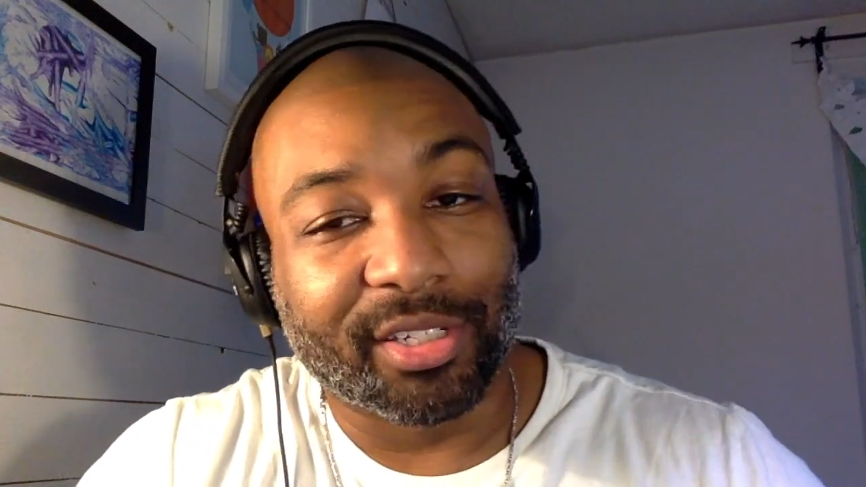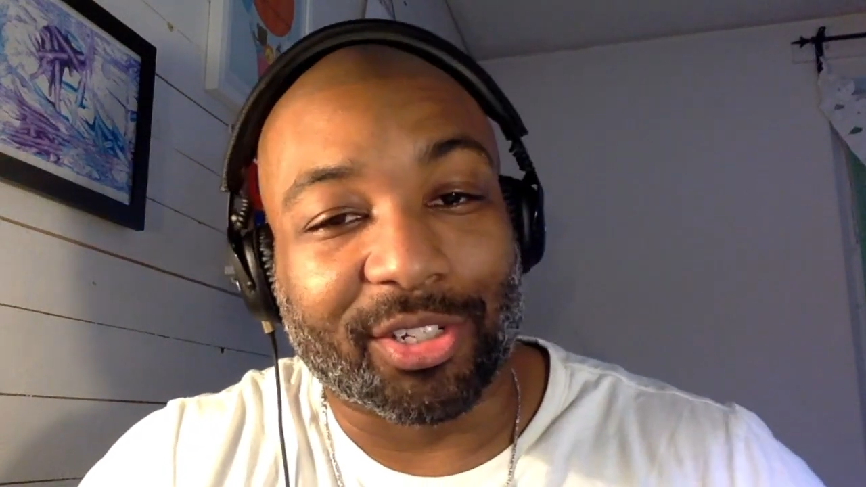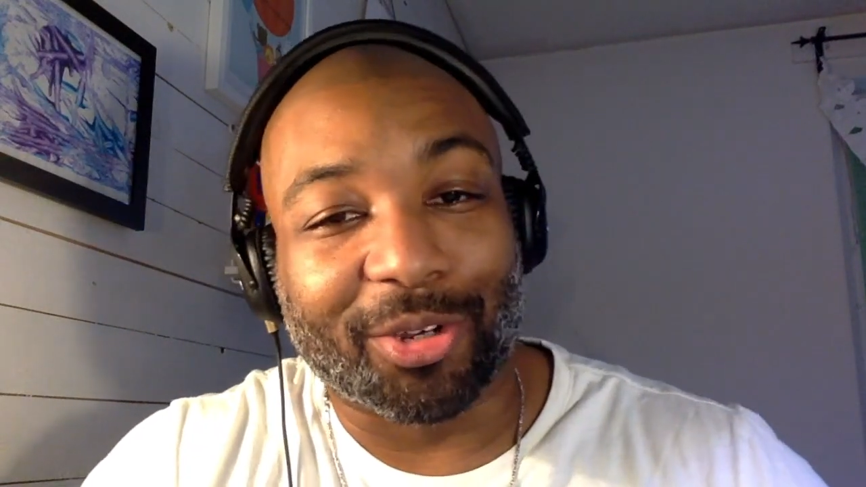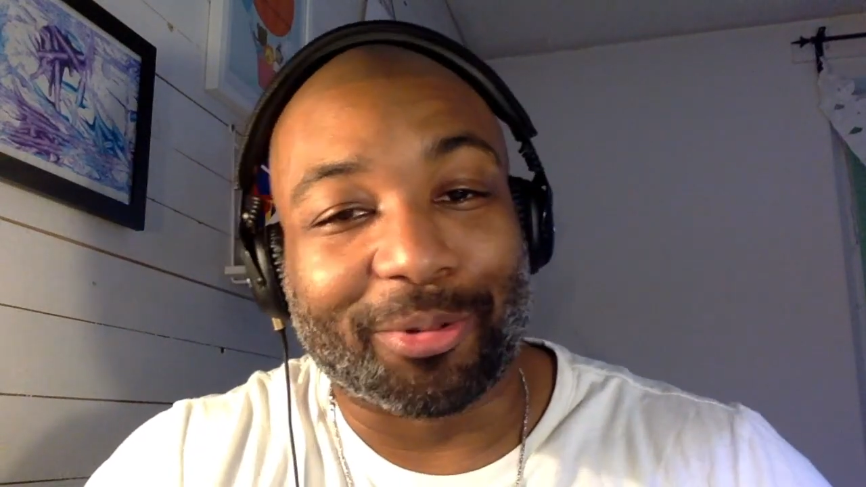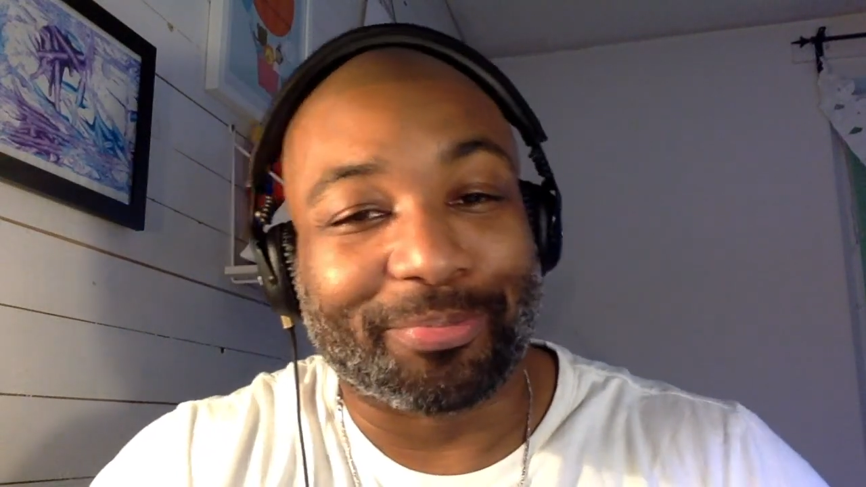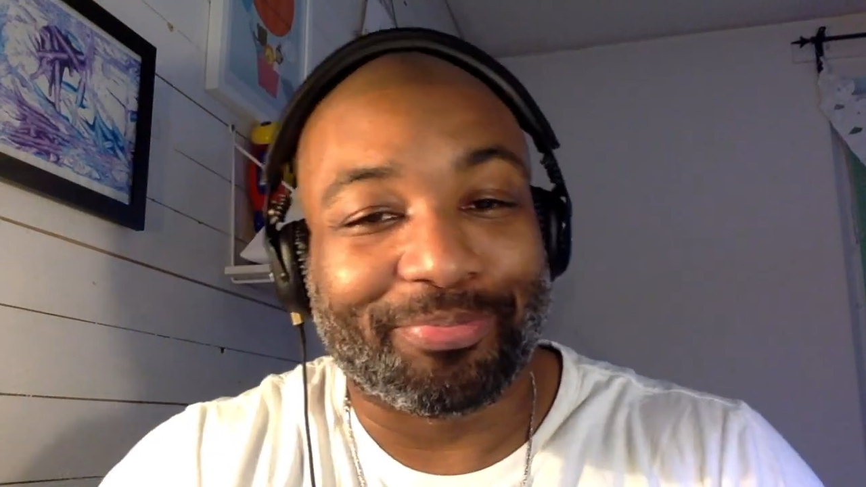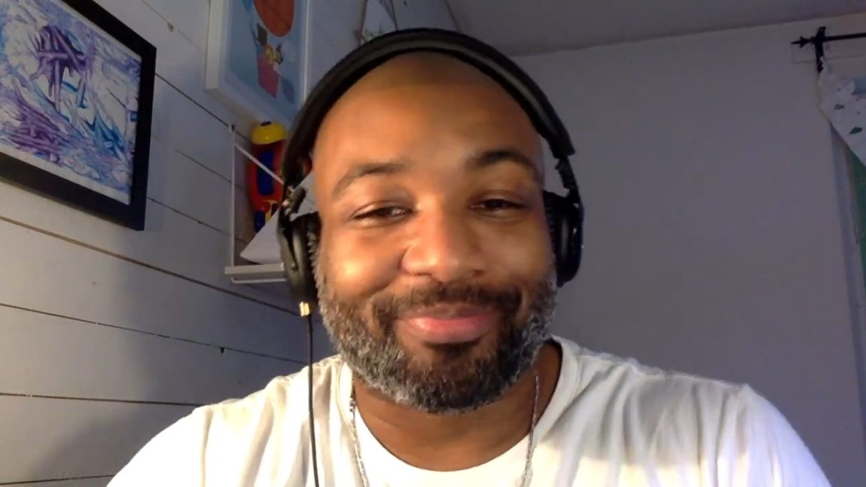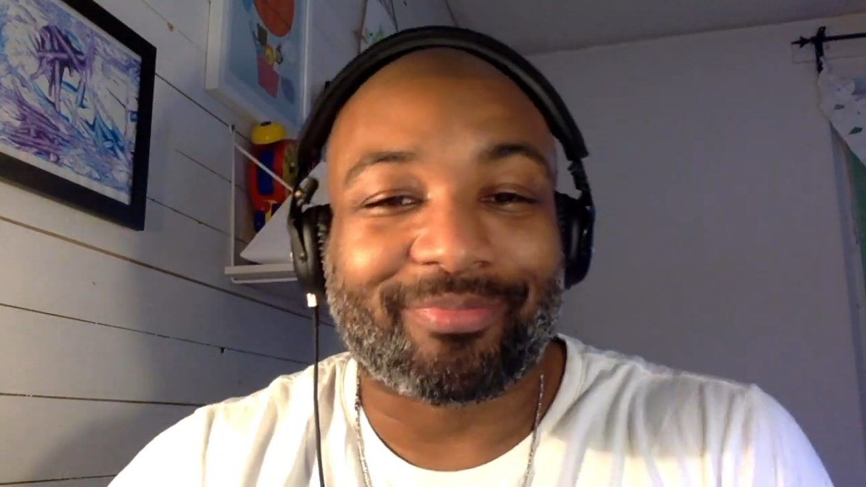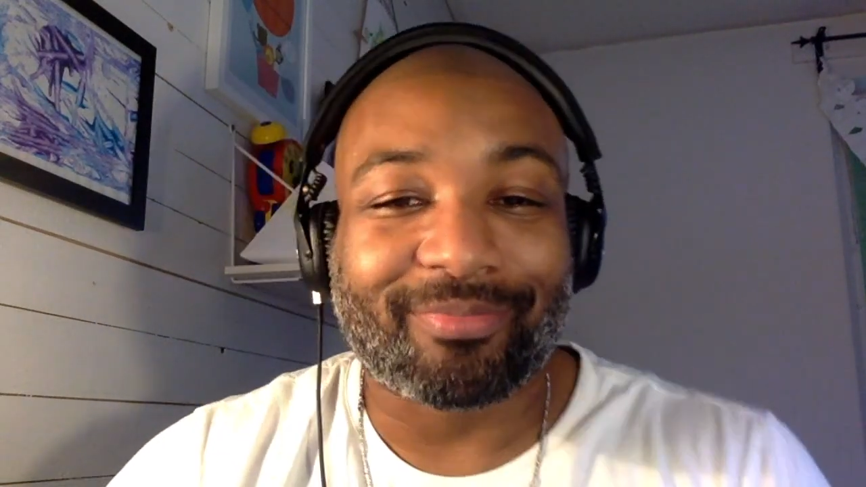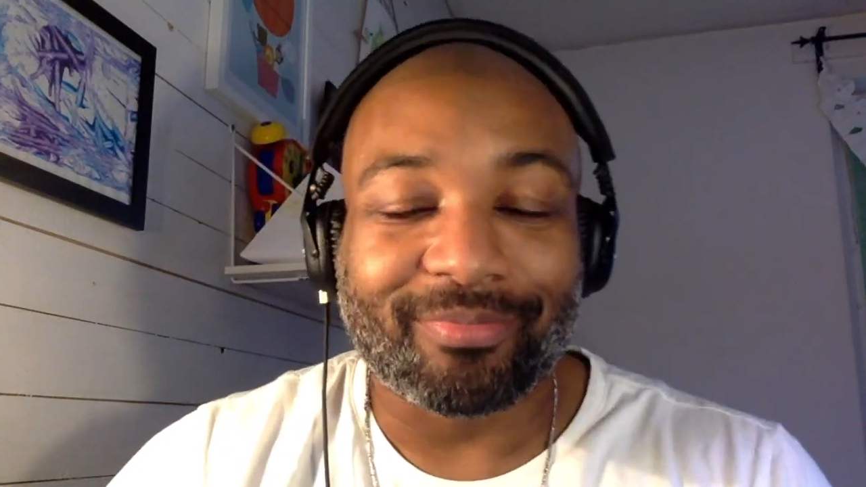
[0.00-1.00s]
So
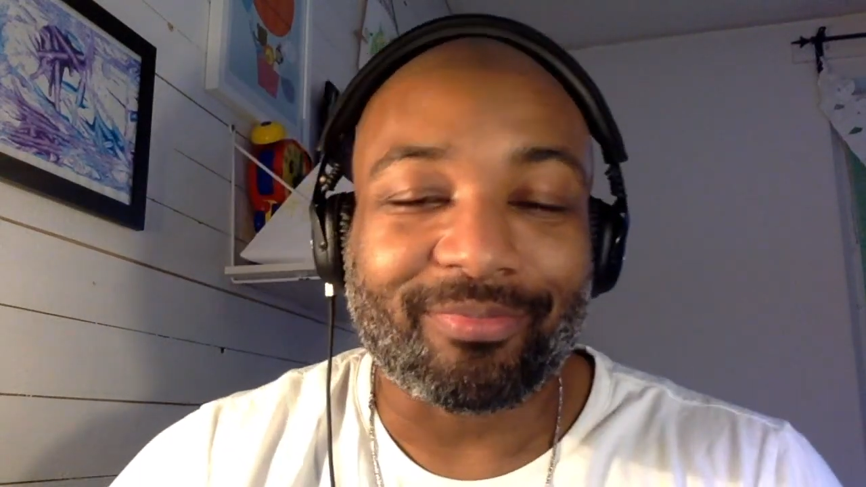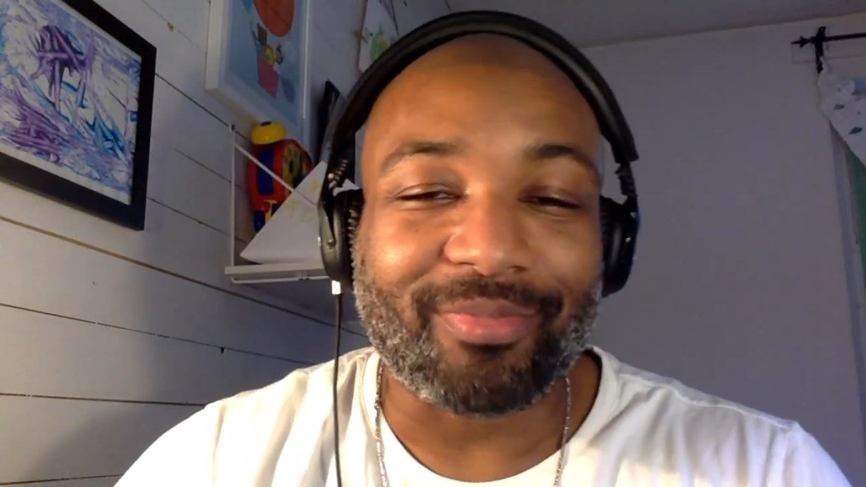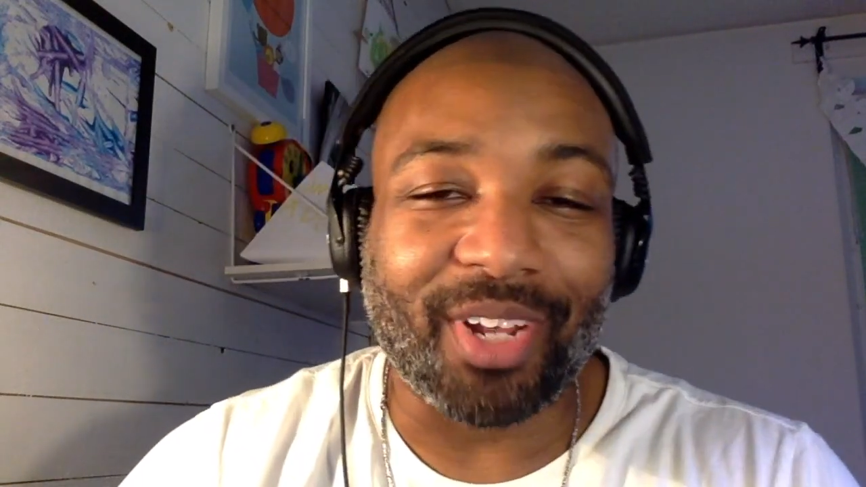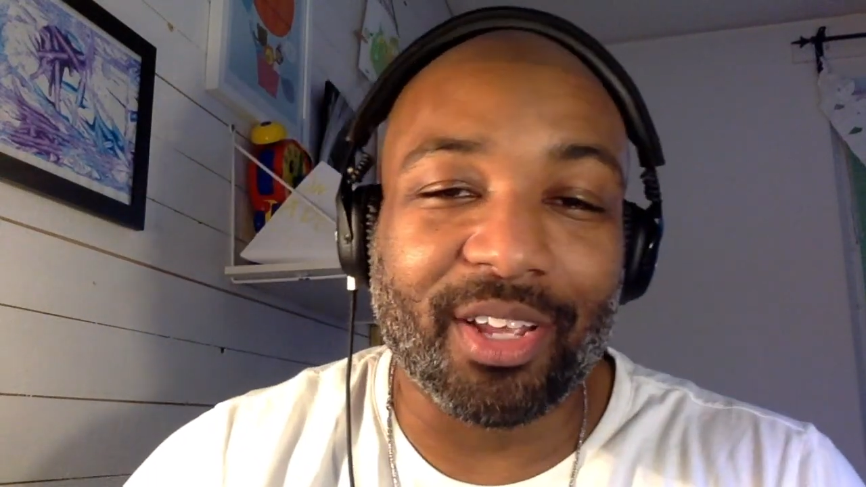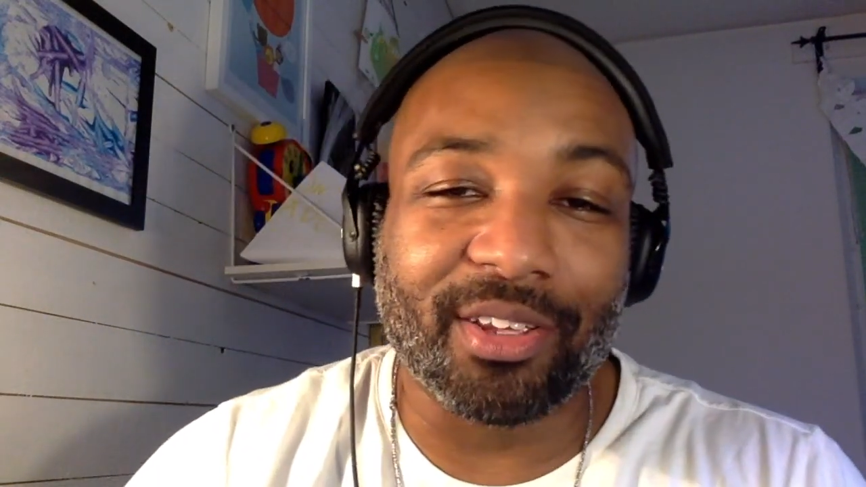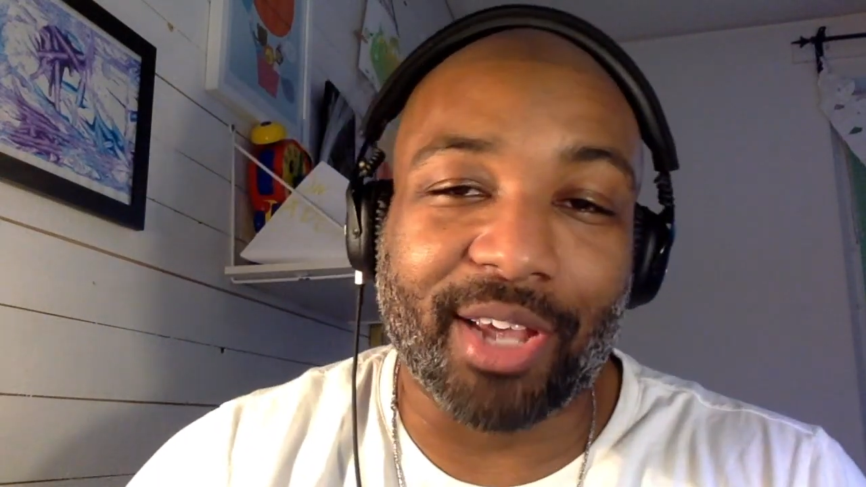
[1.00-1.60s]
you